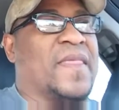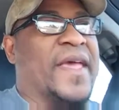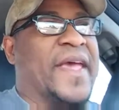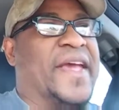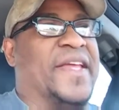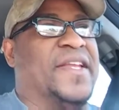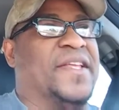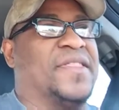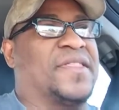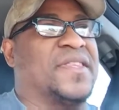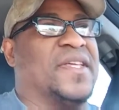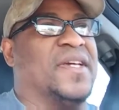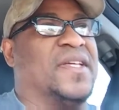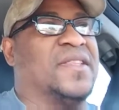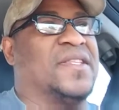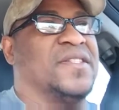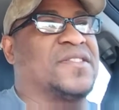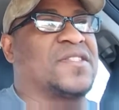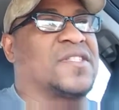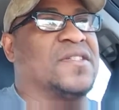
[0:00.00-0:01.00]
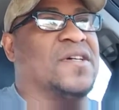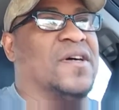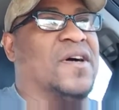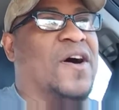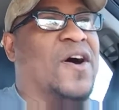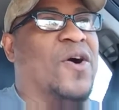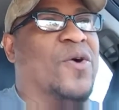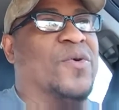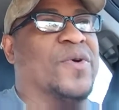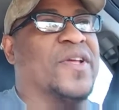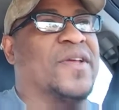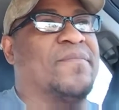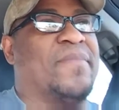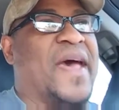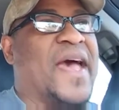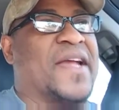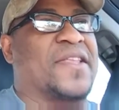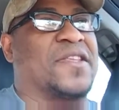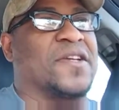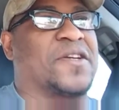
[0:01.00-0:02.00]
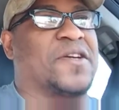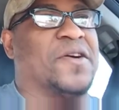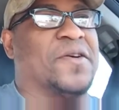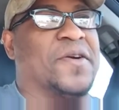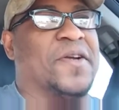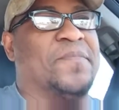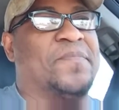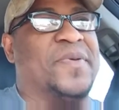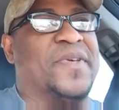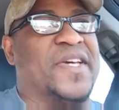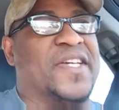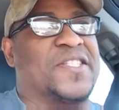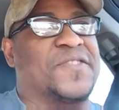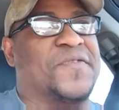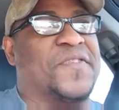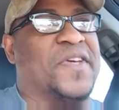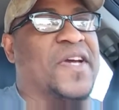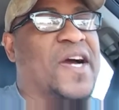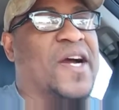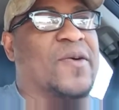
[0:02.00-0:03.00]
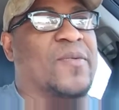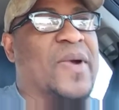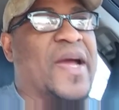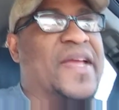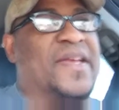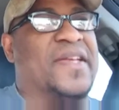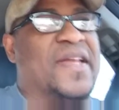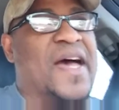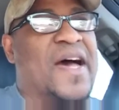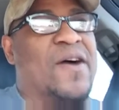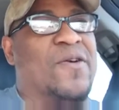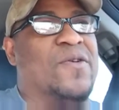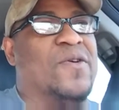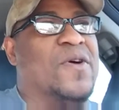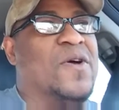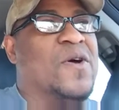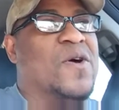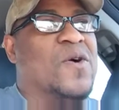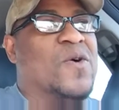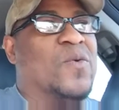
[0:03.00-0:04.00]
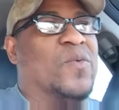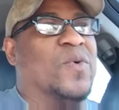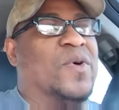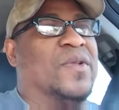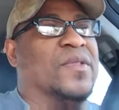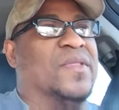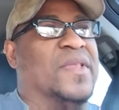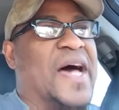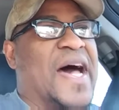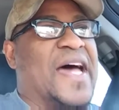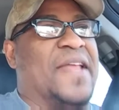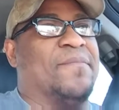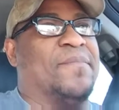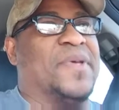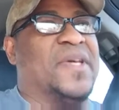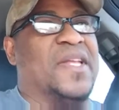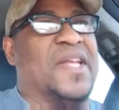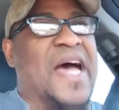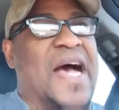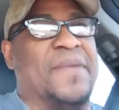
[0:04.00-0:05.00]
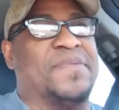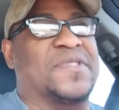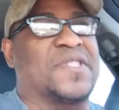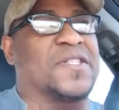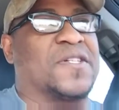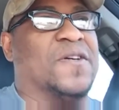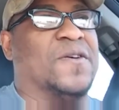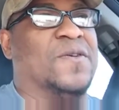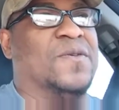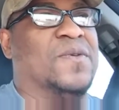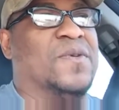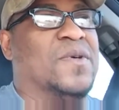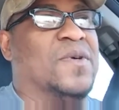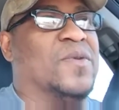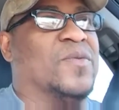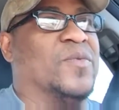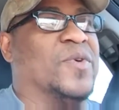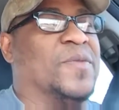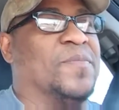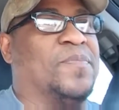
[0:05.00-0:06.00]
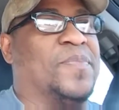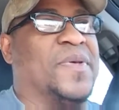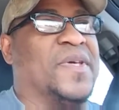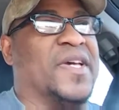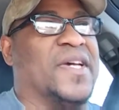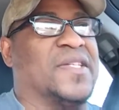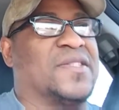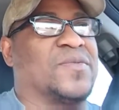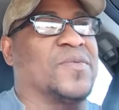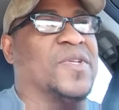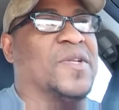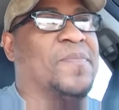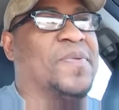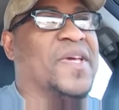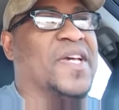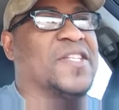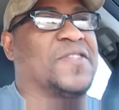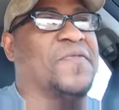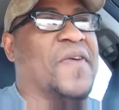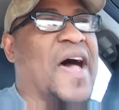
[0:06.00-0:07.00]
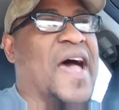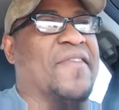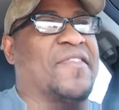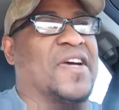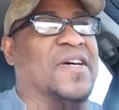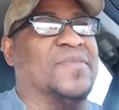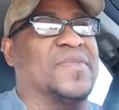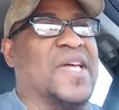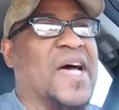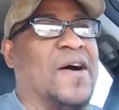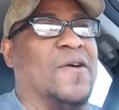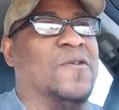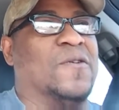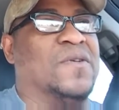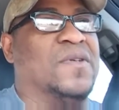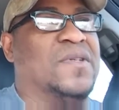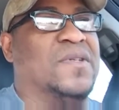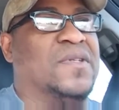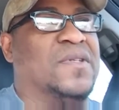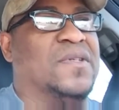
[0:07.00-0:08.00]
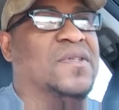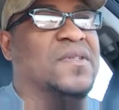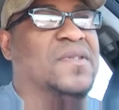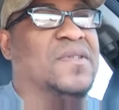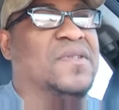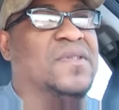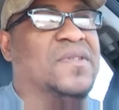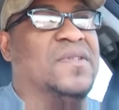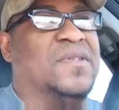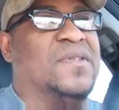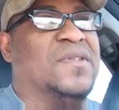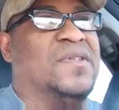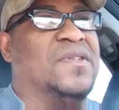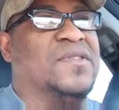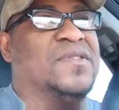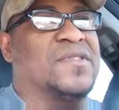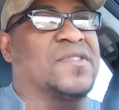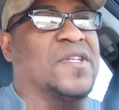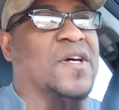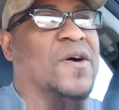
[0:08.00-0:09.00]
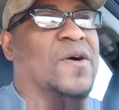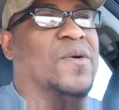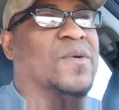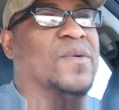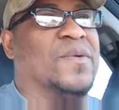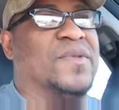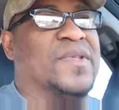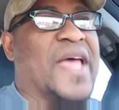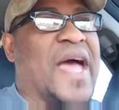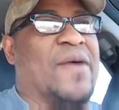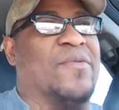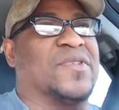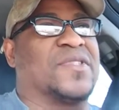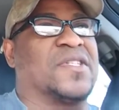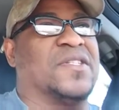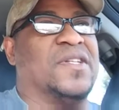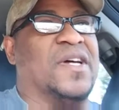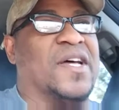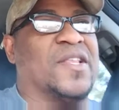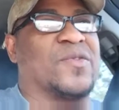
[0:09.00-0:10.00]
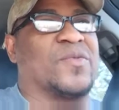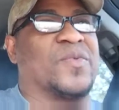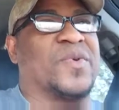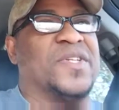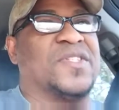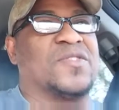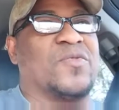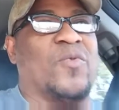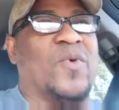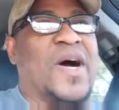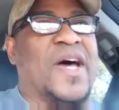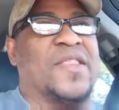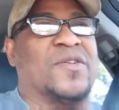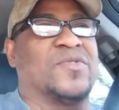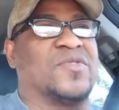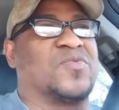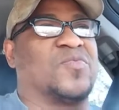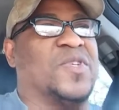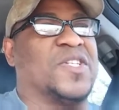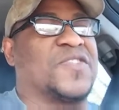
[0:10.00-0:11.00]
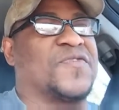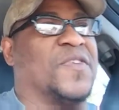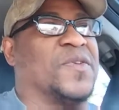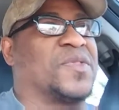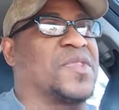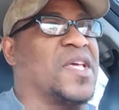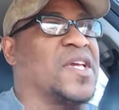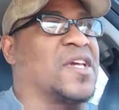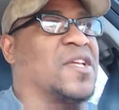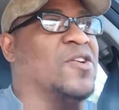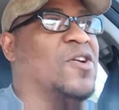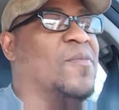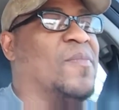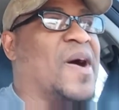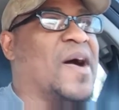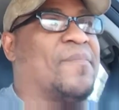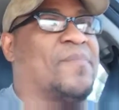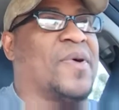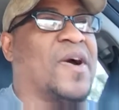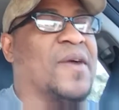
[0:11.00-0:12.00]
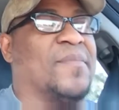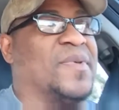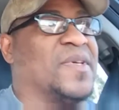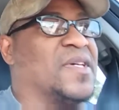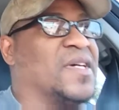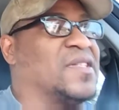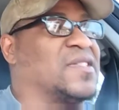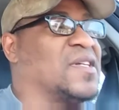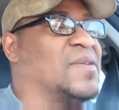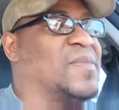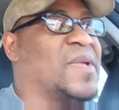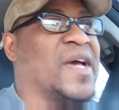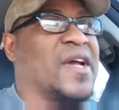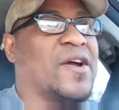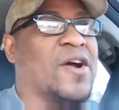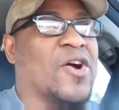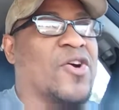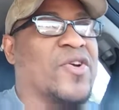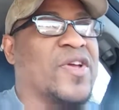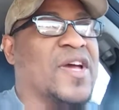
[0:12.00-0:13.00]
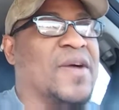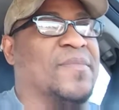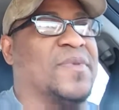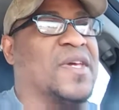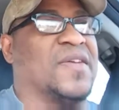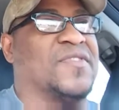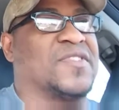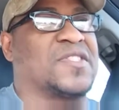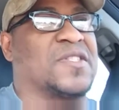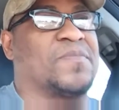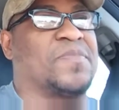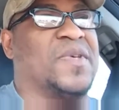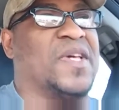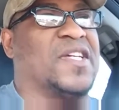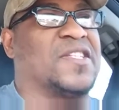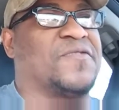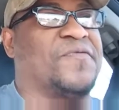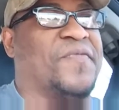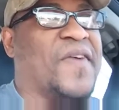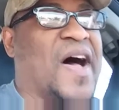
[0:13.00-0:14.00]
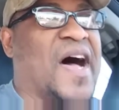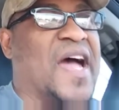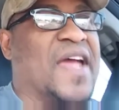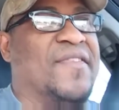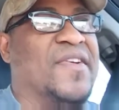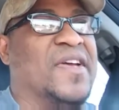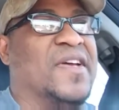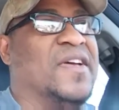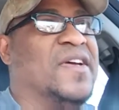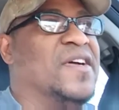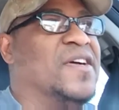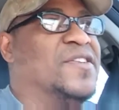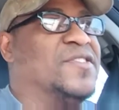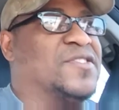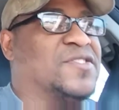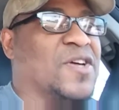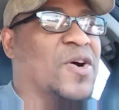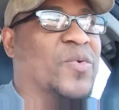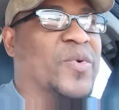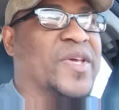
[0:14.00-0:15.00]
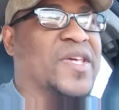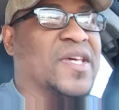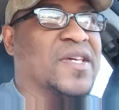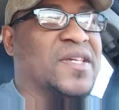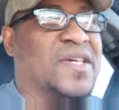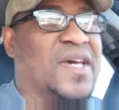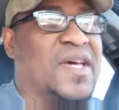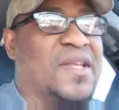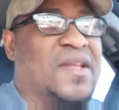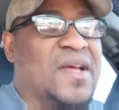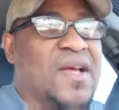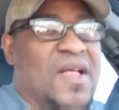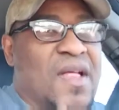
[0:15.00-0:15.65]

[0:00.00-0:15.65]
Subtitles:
anything that's holding back the current PSVR right now will not be an obstacle when the PS5 comes out. So that was another reason why there was wishful thinking on my part, because I'm like, hurry up and give us the PS5 so we can get,